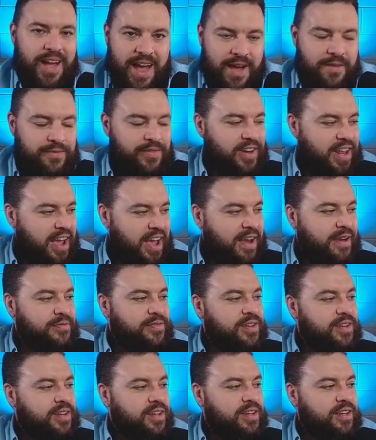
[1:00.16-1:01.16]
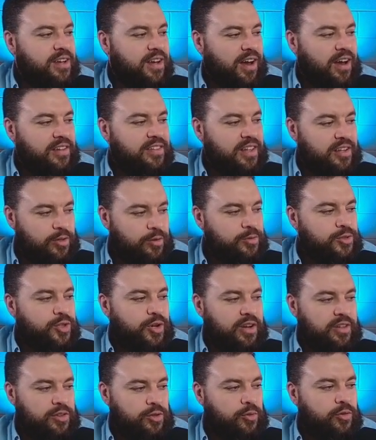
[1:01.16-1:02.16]
about half and half. They do
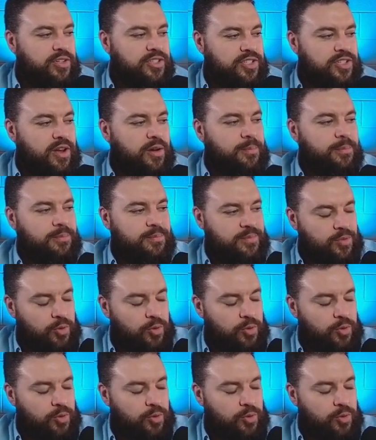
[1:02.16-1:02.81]
try and throw it some.